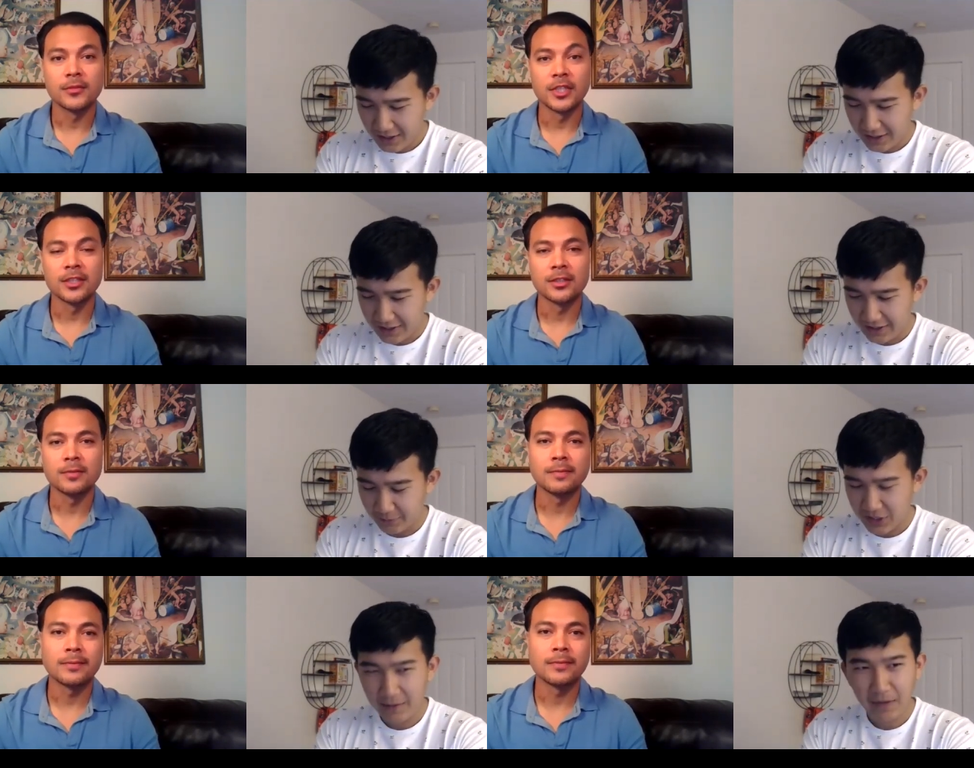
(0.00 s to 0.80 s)
Speaker 1: Uh,
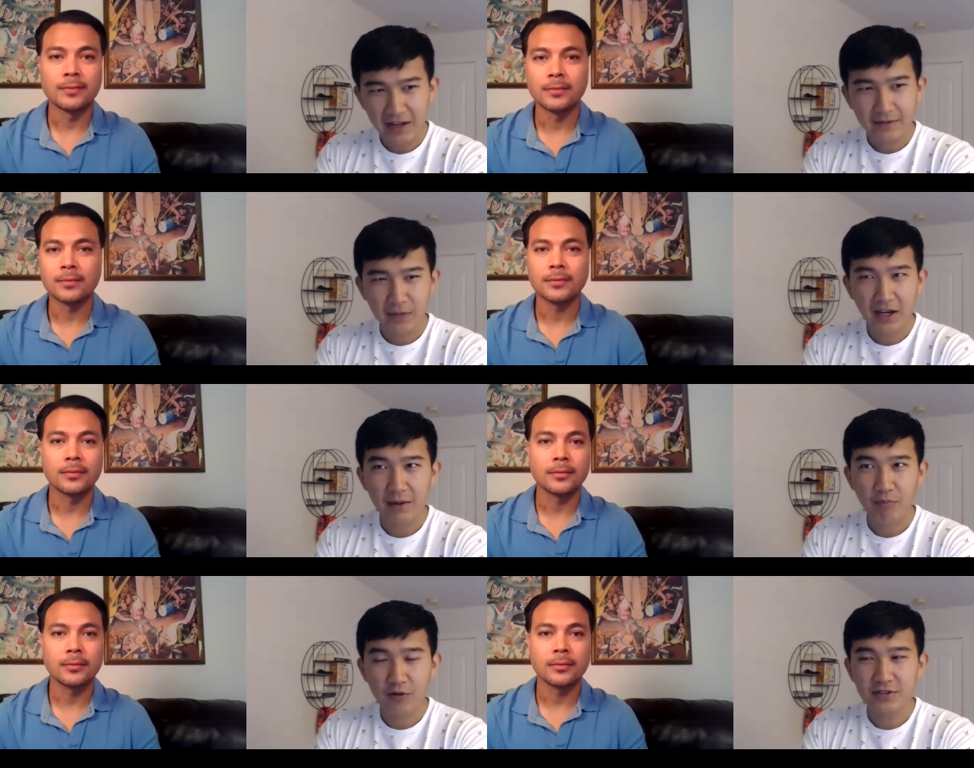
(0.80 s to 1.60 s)
yeah, my, my
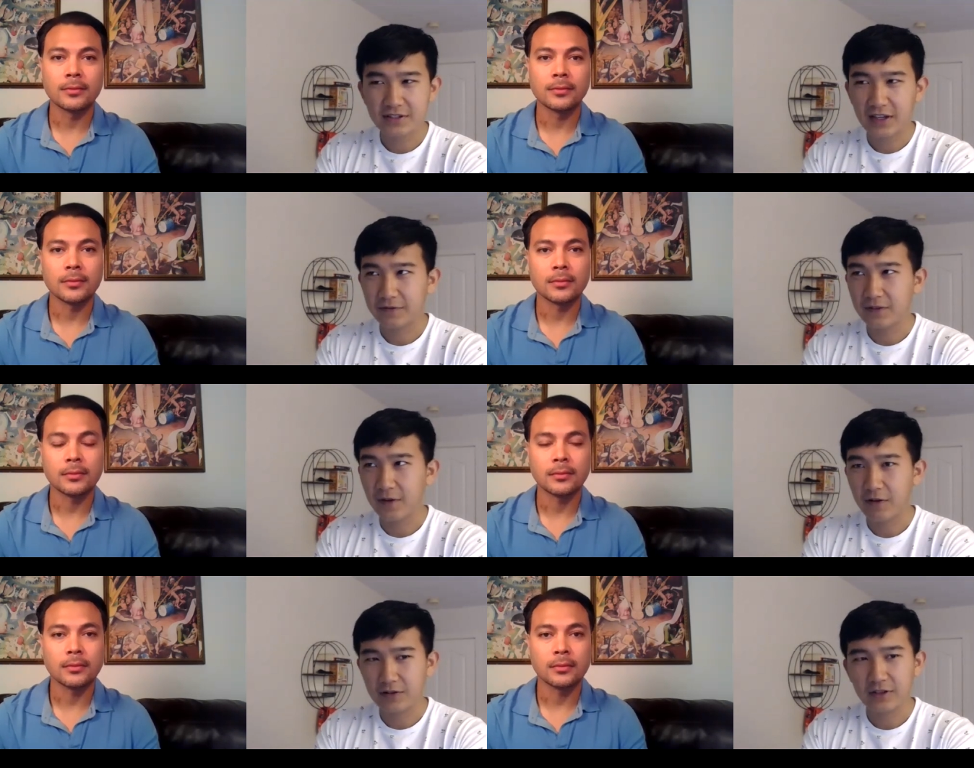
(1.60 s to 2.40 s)
approach is definitely
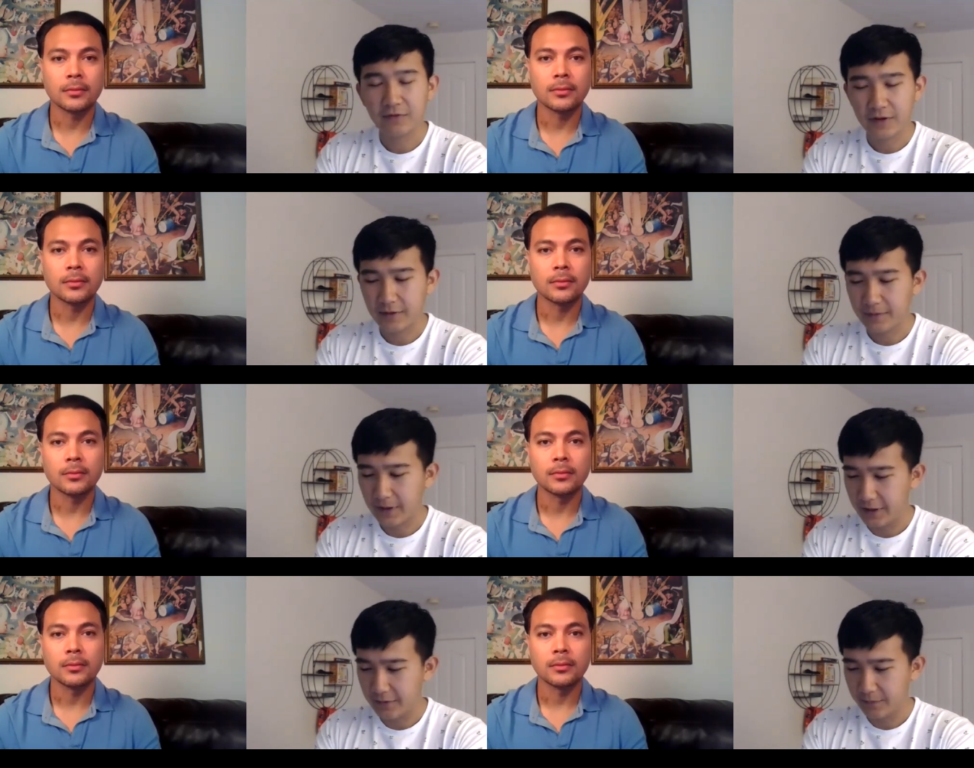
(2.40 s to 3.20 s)
very different
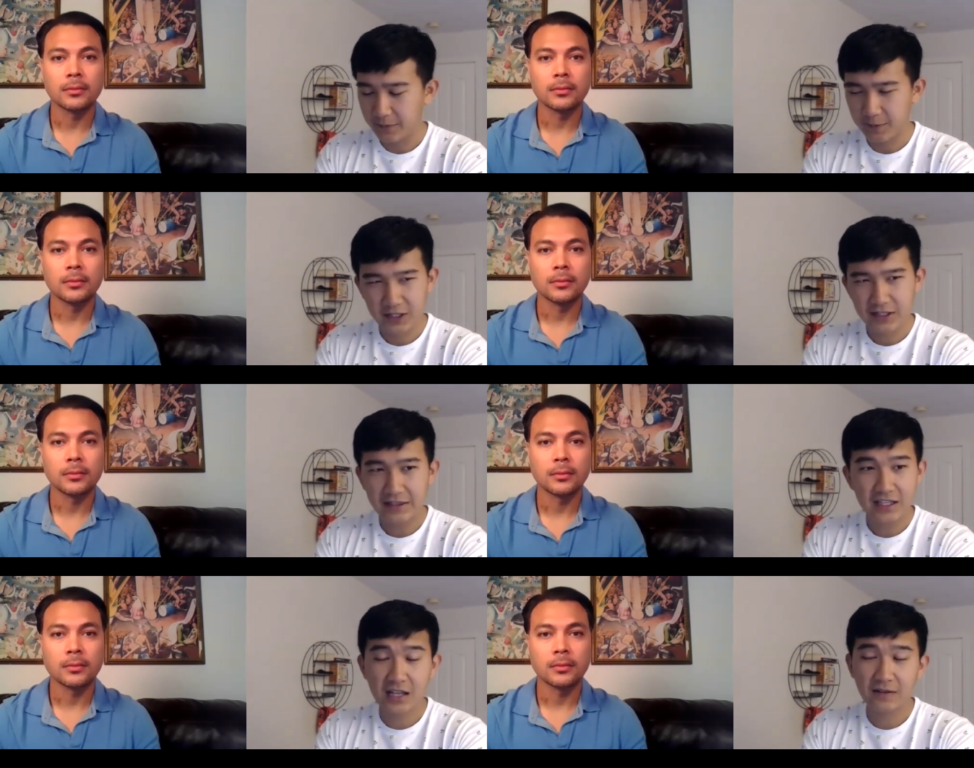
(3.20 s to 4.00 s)
um, because
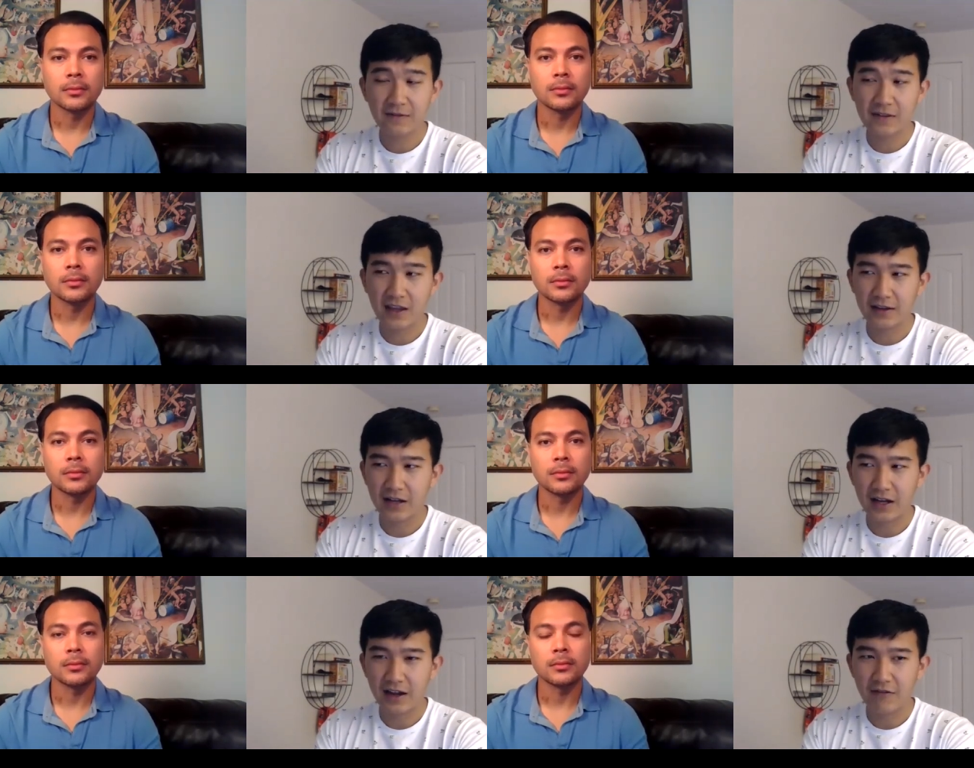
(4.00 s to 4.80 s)
at the end of the day,
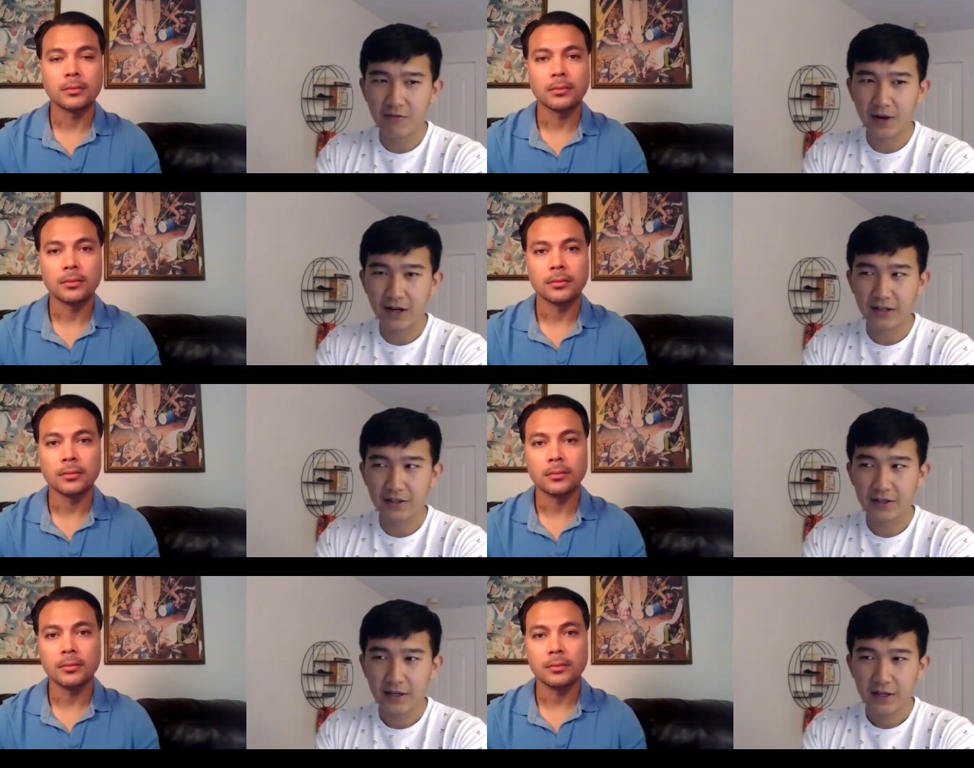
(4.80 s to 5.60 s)
not
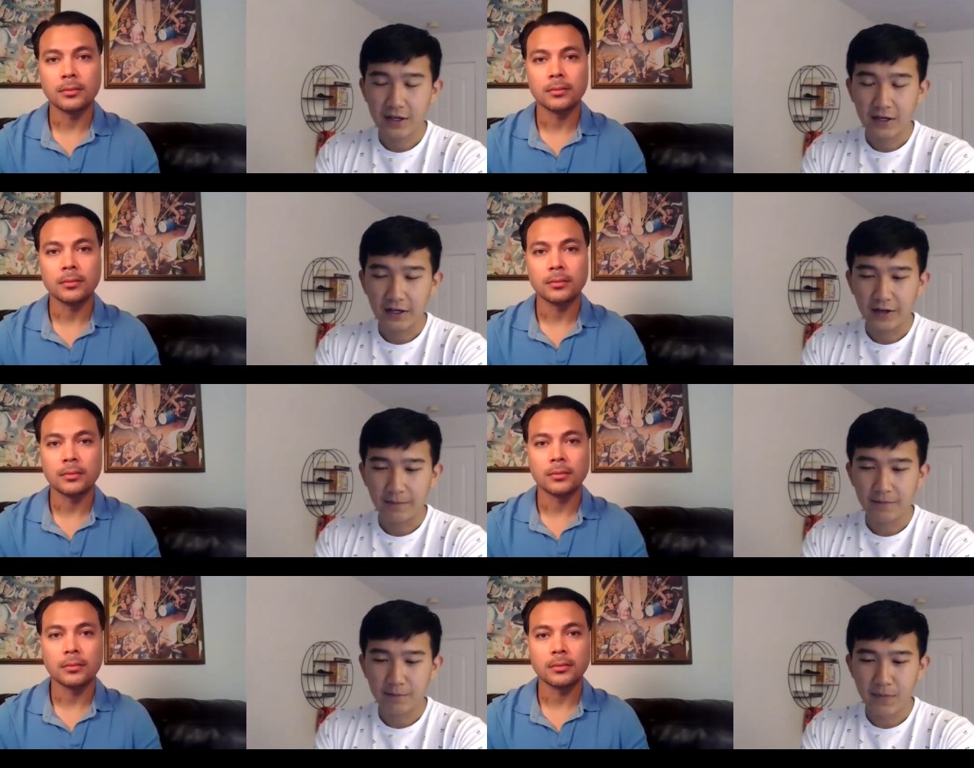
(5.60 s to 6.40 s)
everybody, uh,
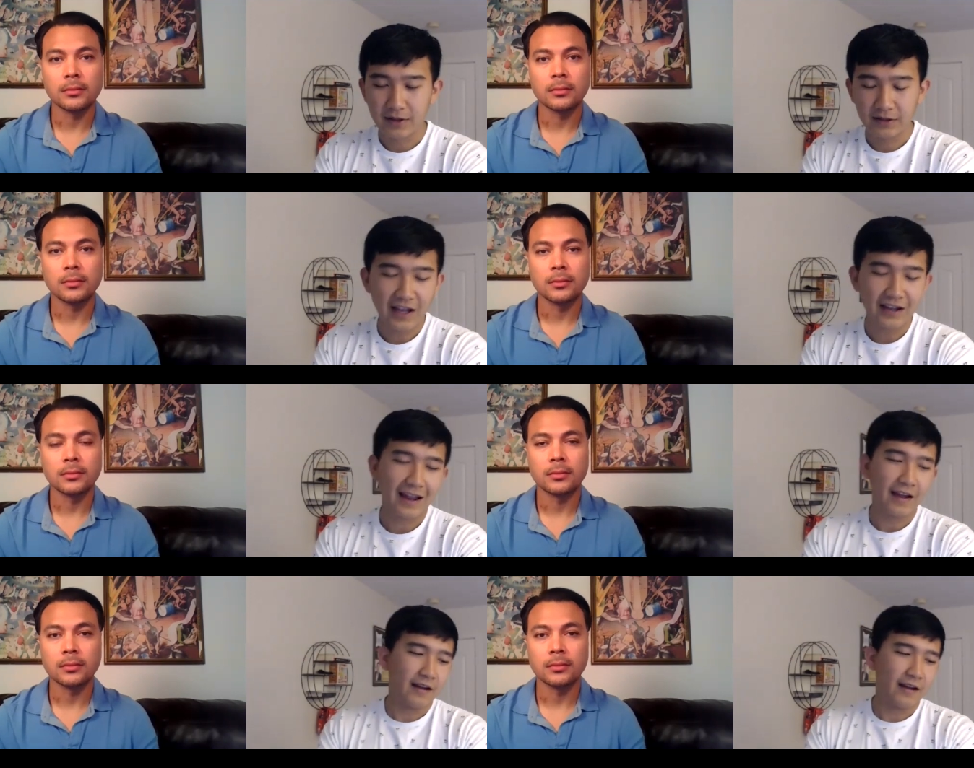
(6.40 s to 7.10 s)
not